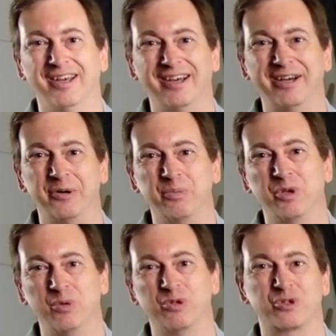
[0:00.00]
uh,
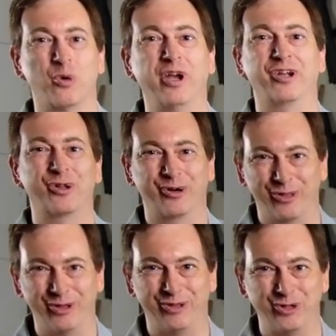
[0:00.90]
it was quite clear
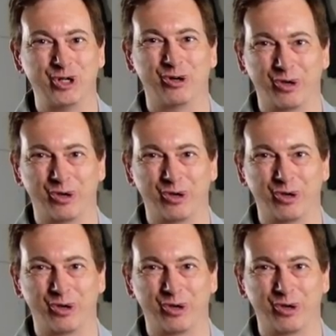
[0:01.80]
that the gel